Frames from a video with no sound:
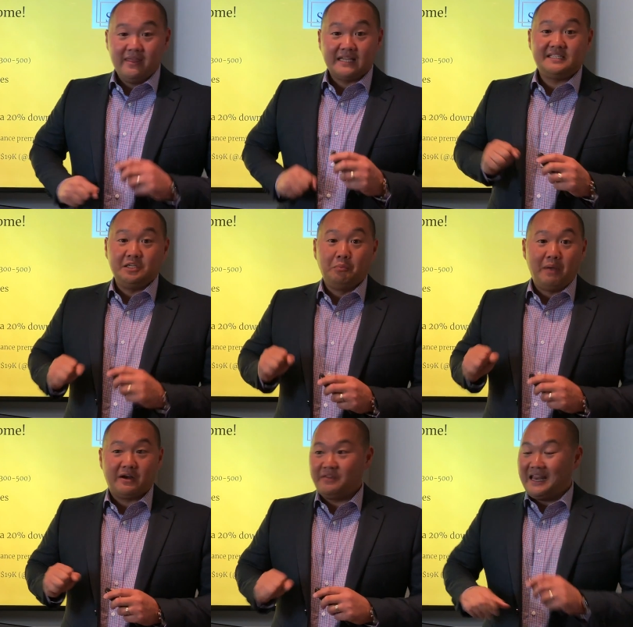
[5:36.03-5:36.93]
that's still
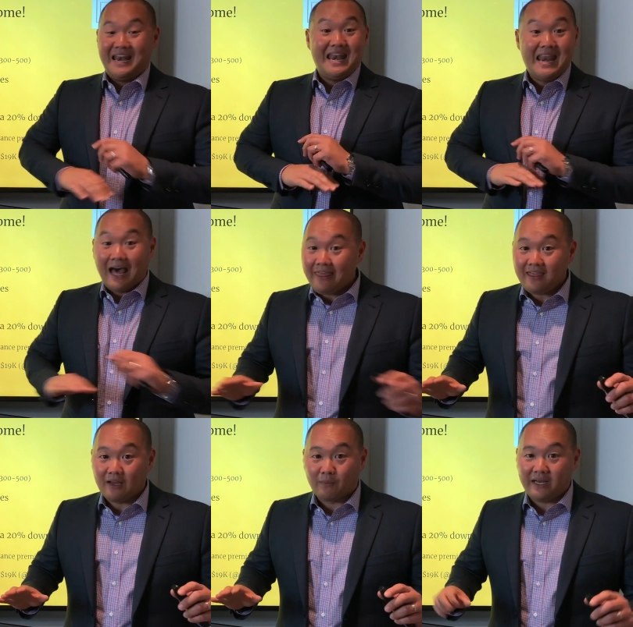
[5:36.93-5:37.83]
better than
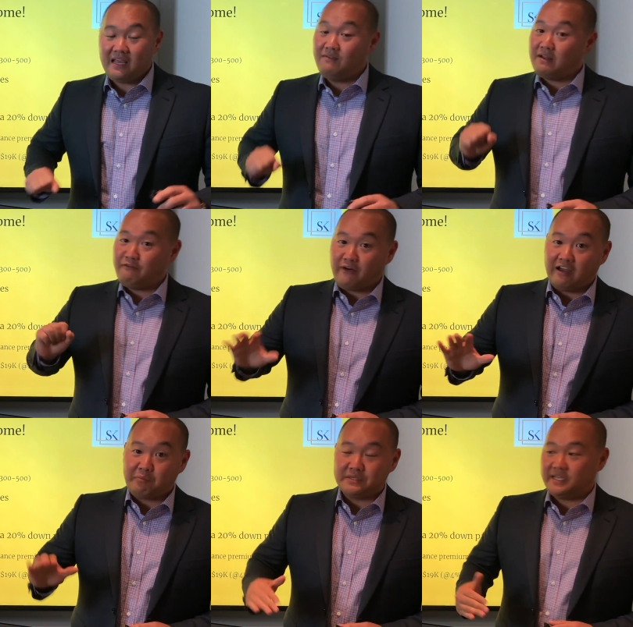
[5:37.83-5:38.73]
nothing, right? Even at
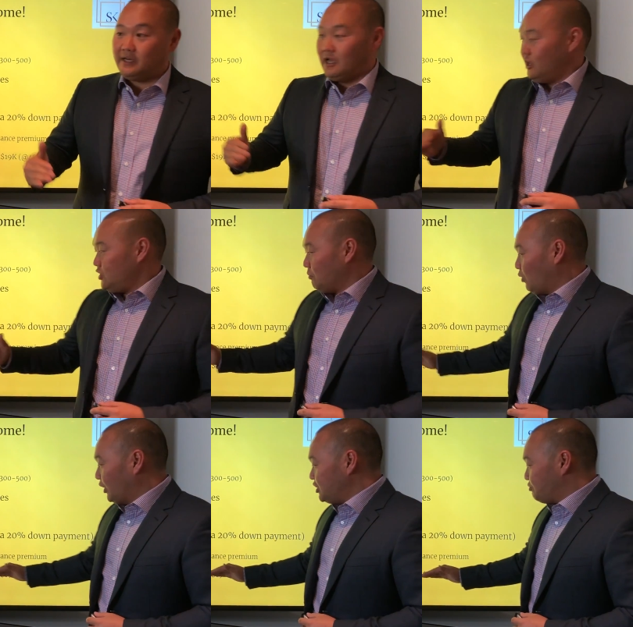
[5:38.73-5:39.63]
5%, your
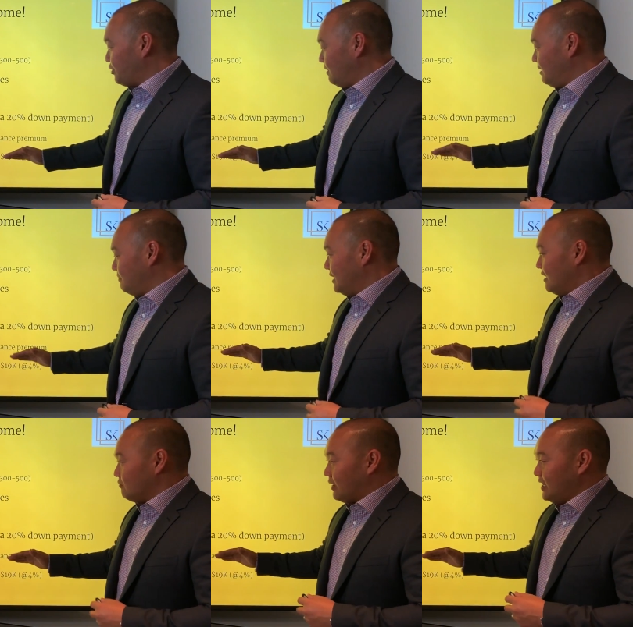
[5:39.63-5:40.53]
mortgage premium,
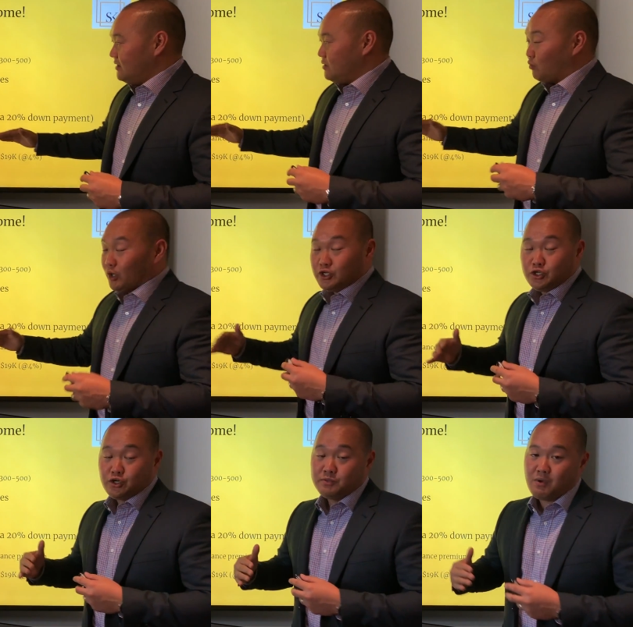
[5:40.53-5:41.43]
right? Your mortgage
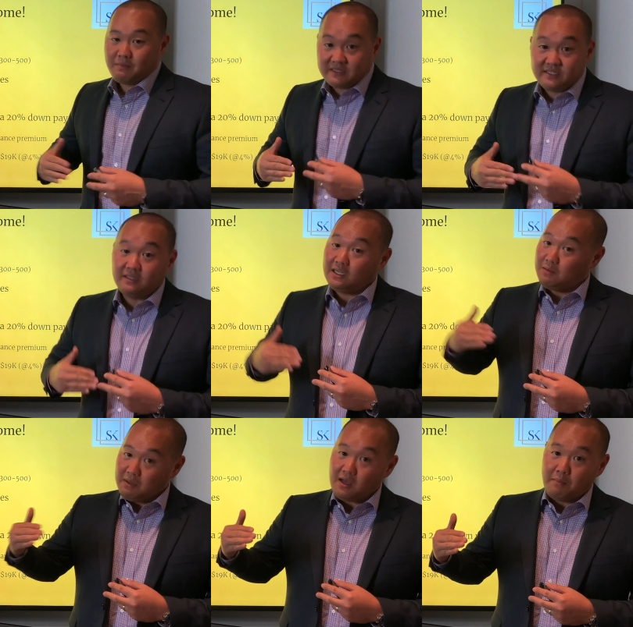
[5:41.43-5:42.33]
insurance premium is still going
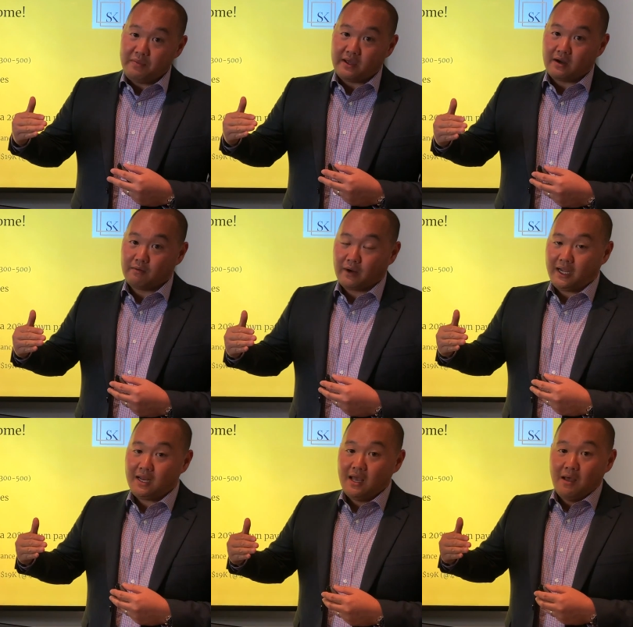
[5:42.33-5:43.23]
to be up there,
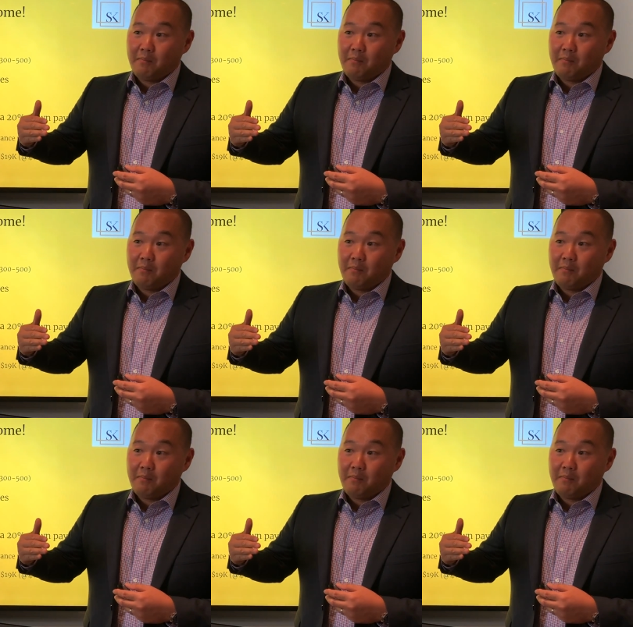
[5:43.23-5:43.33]
right?